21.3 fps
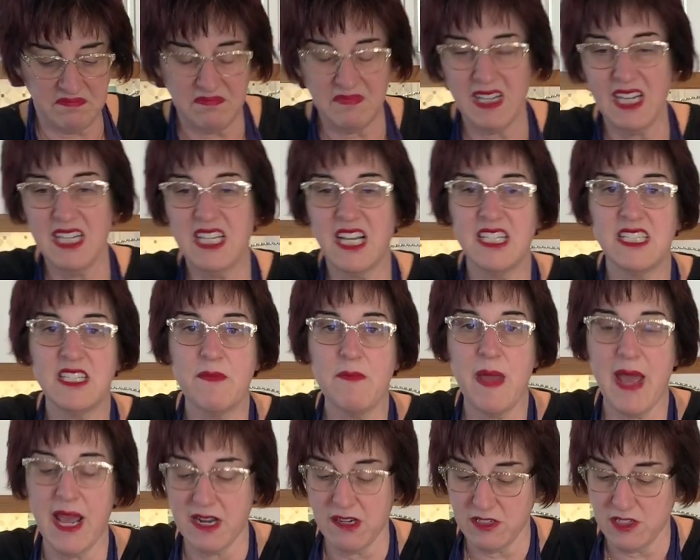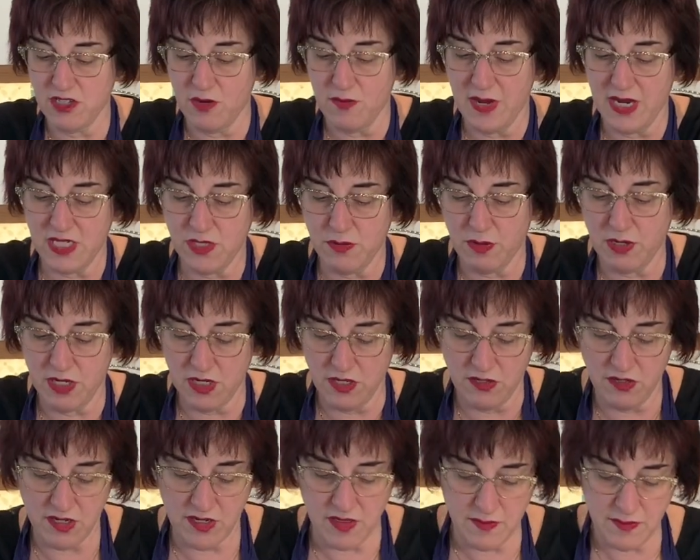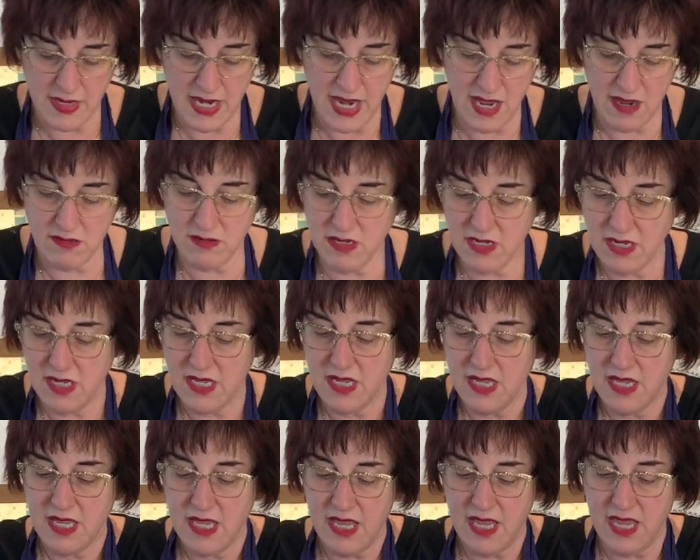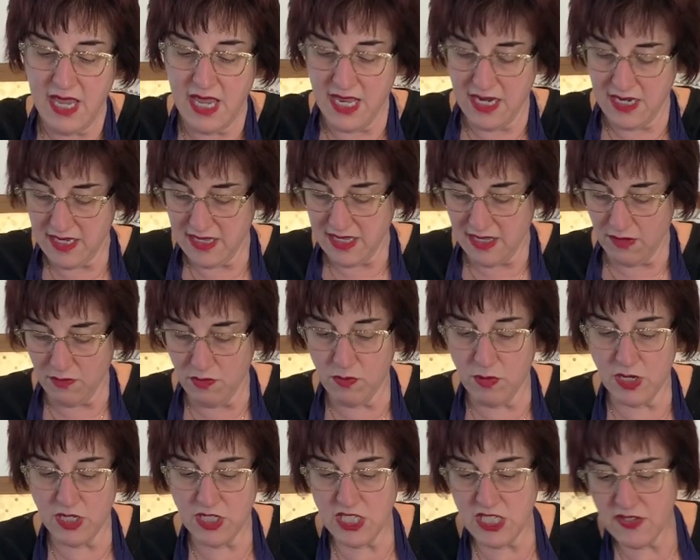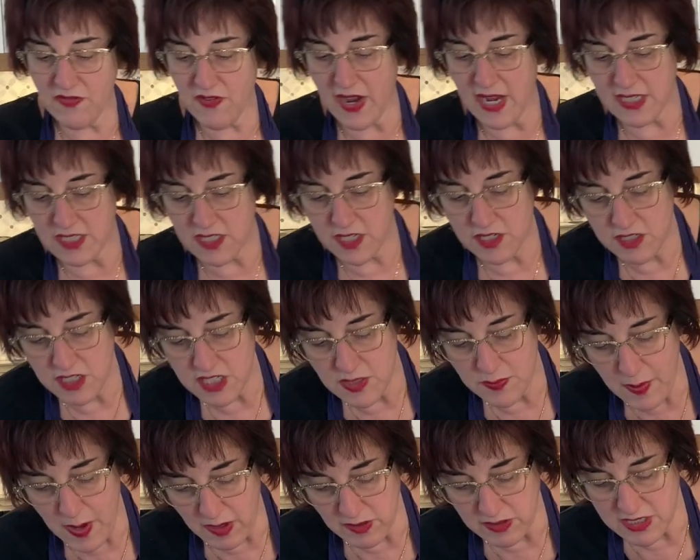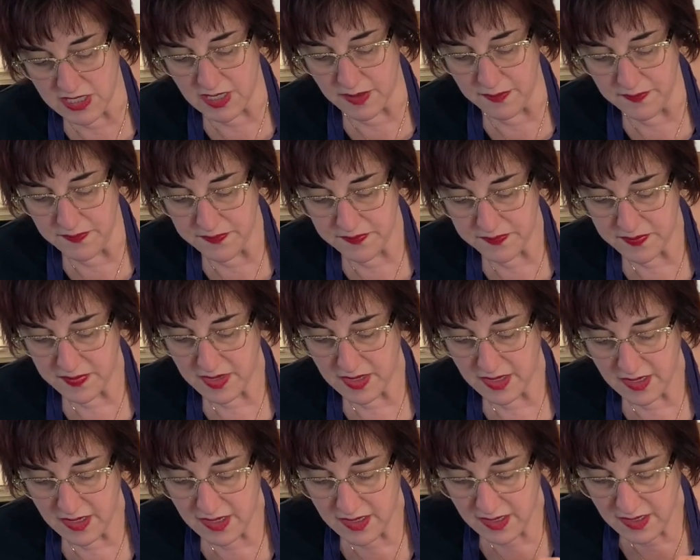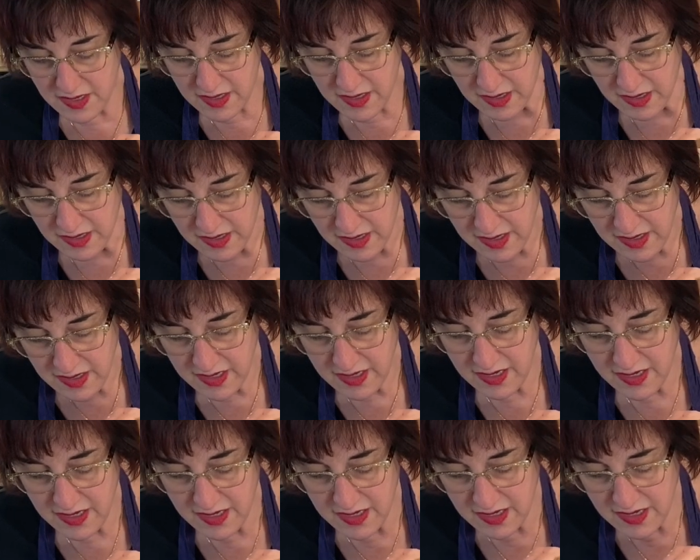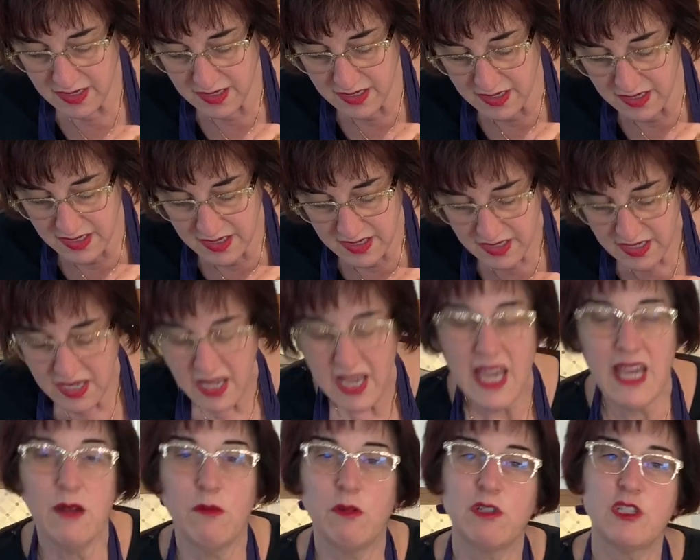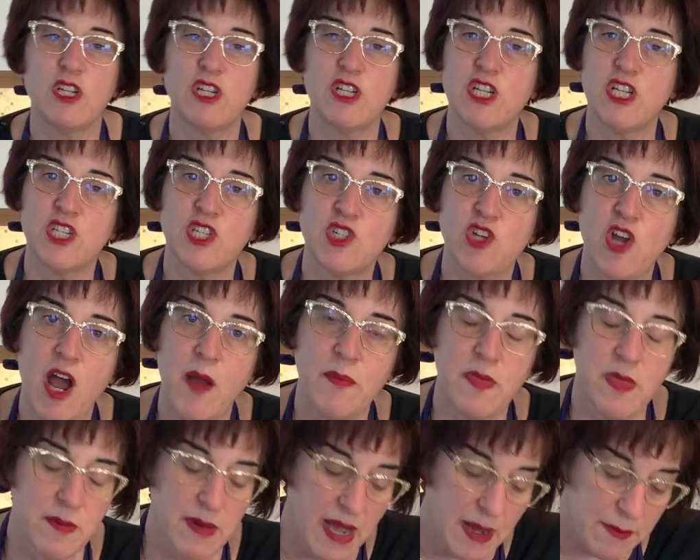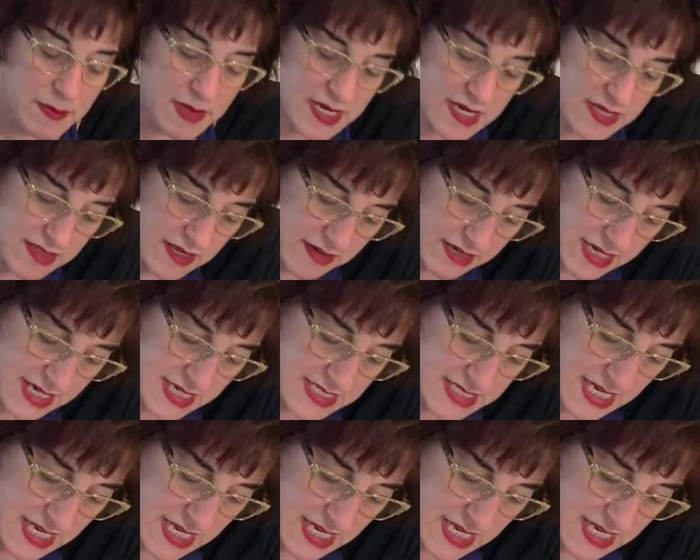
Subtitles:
it doesn't matter so much. We're going to cook them down and it will work just fine. So just pulse them and it should just chop them up. There is